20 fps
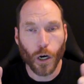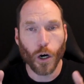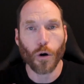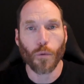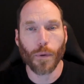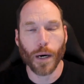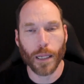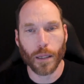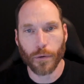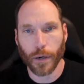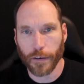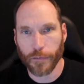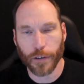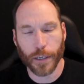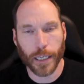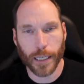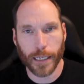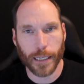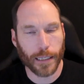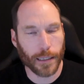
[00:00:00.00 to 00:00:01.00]
Oh, by the way, if you
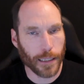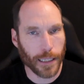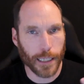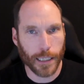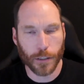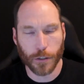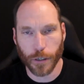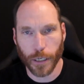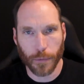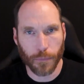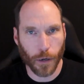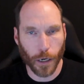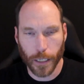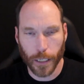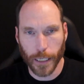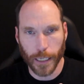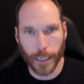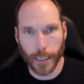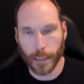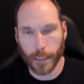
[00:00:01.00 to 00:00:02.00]
need any leads or any
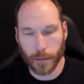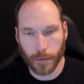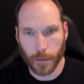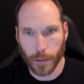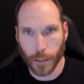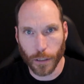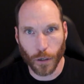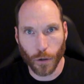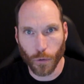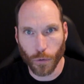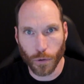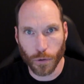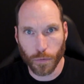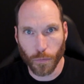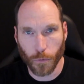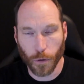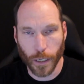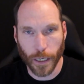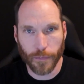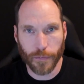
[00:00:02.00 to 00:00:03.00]
marketing,
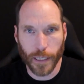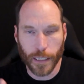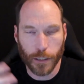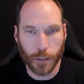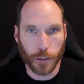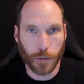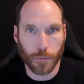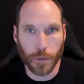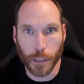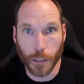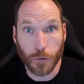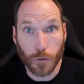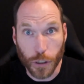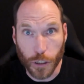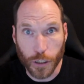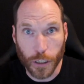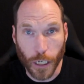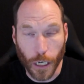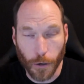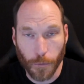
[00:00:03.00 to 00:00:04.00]
we'll give that to you, but you
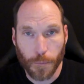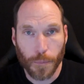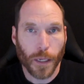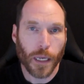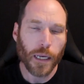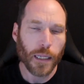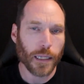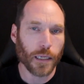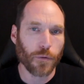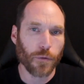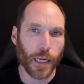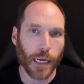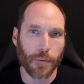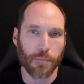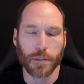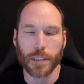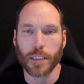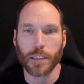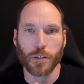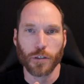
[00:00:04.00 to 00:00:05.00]
just go. Then what
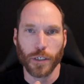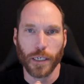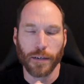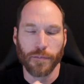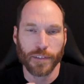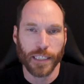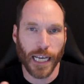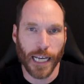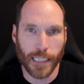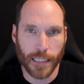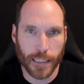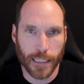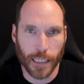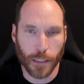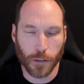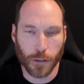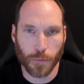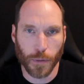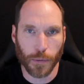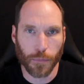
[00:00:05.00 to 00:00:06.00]
happens is you could have 10
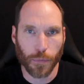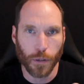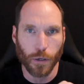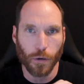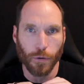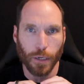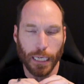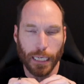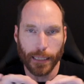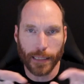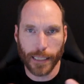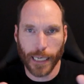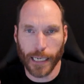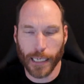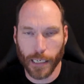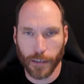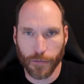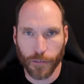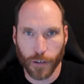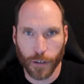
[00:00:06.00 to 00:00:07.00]
salespeople going in
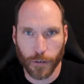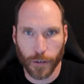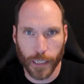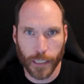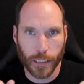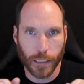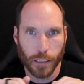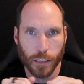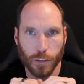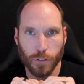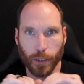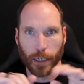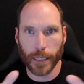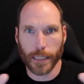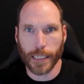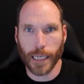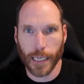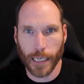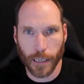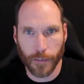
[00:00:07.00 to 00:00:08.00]
10 different directions, trying
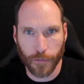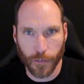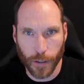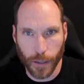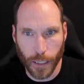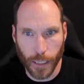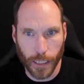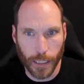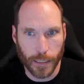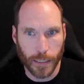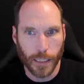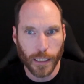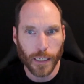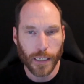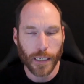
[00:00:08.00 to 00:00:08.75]
10 different things